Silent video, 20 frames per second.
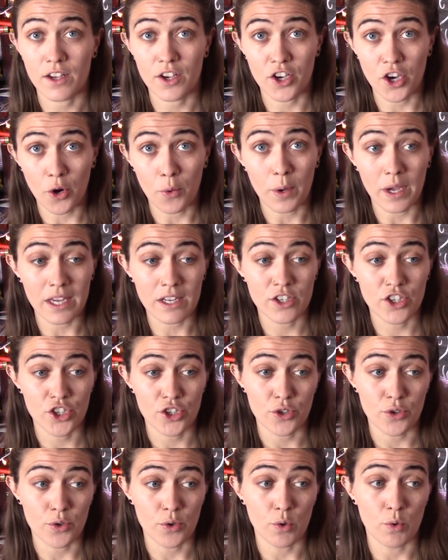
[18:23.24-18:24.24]
going
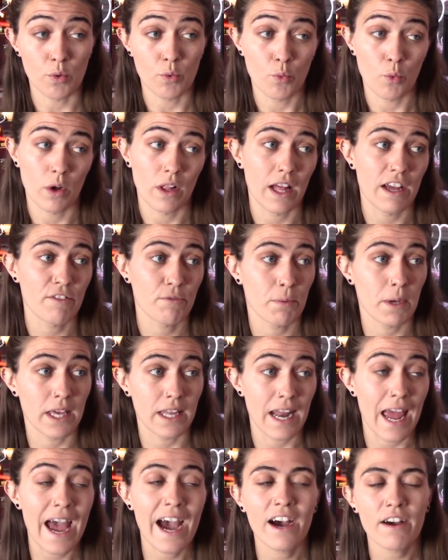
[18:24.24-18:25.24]
to, well, I've been
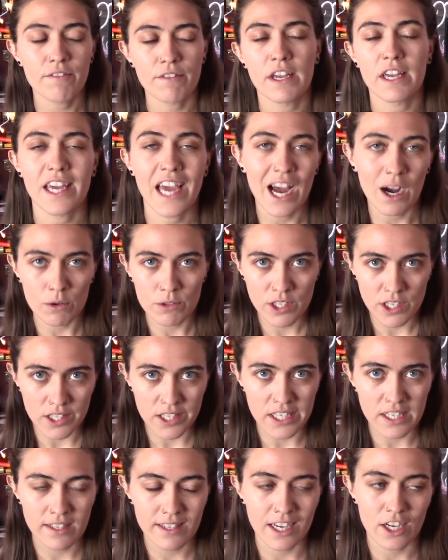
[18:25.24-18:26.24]
having
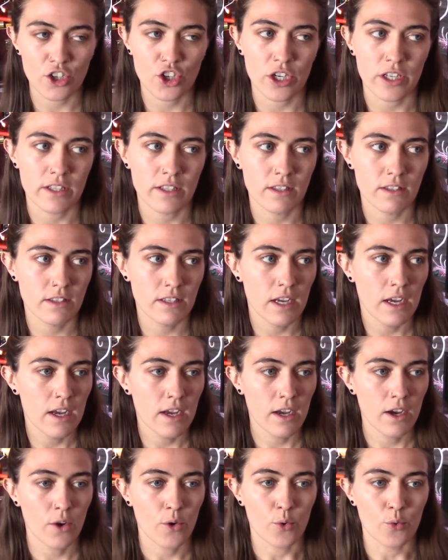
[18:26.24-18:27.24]
counseling sessions
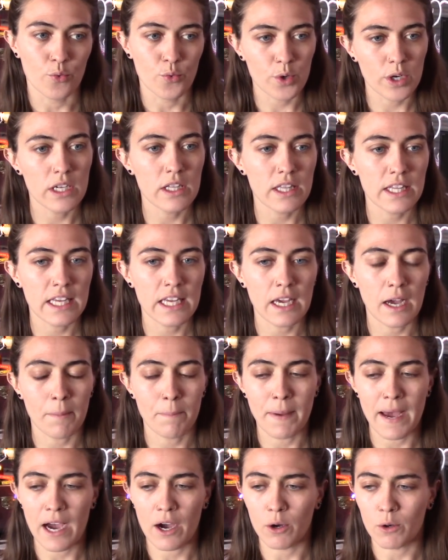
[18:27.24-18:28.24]
really
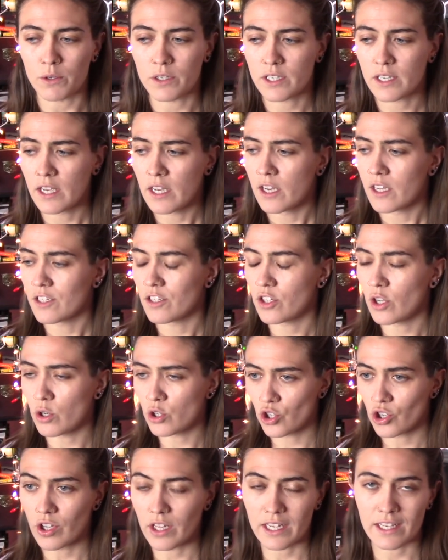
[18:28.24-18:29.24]
about
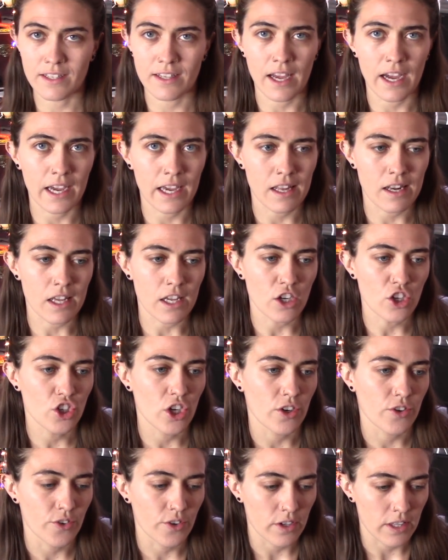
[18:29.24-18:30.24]
social anxiety,
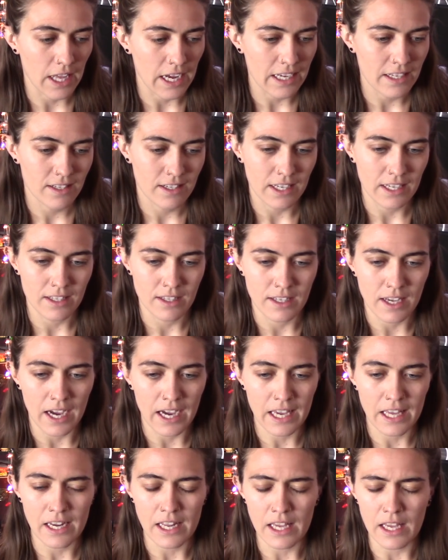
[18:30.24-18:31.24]
generalized
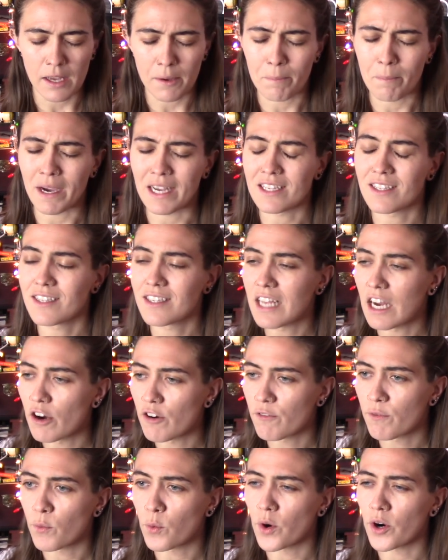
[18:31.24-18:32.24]
anxiety, my
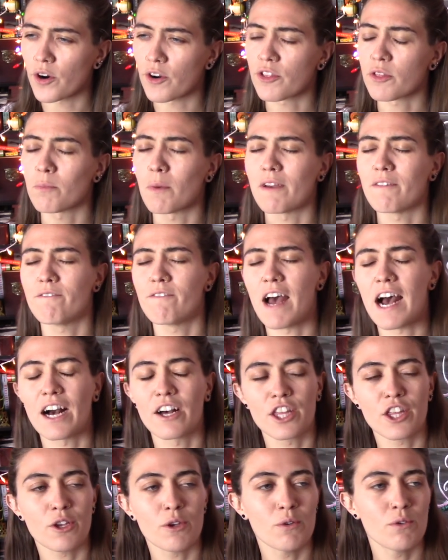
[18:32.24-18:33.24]
self-worth, my
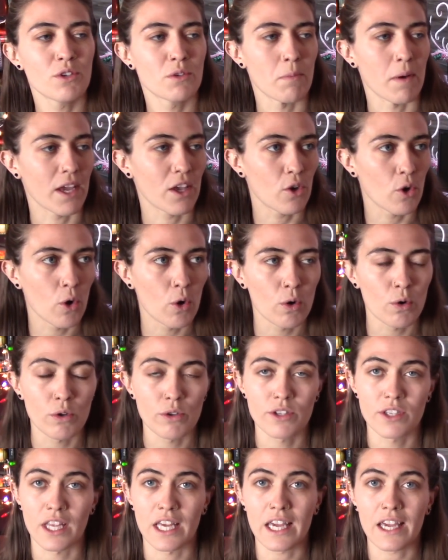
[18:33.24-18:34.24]
values, my
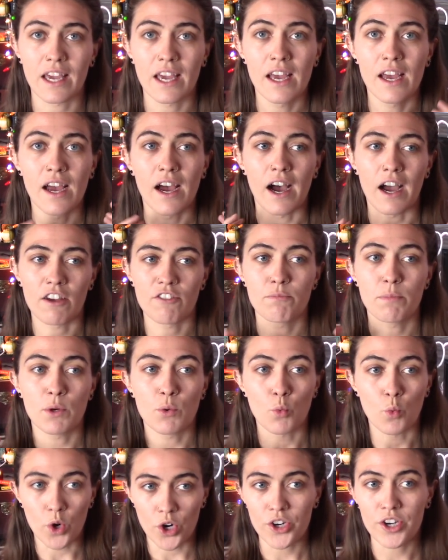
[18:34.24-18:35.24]
goals. Like I've
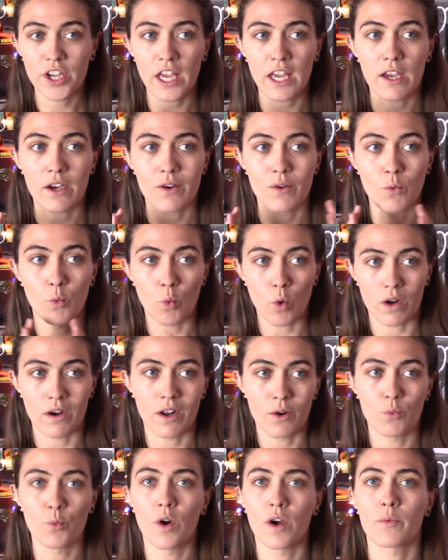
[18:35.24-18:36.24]
been working
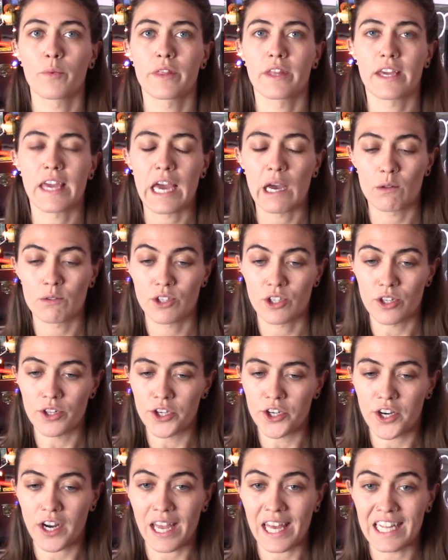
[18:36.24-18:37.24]
one-on-one with a
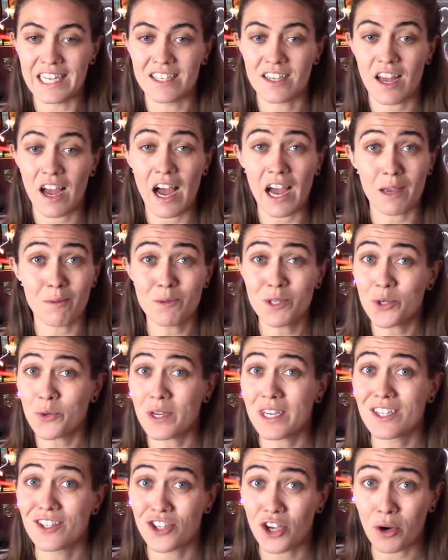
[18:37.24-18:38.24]
counselor and I'm
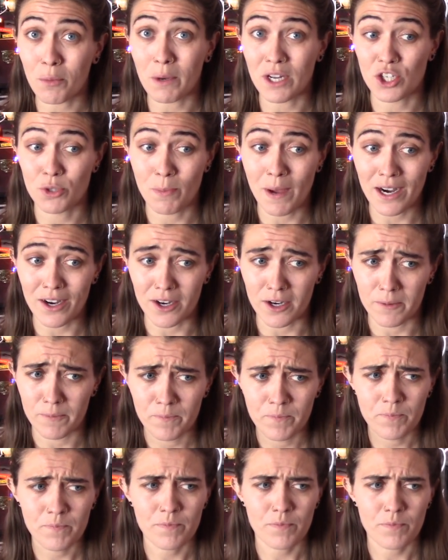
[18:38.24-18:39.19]
doing so much better.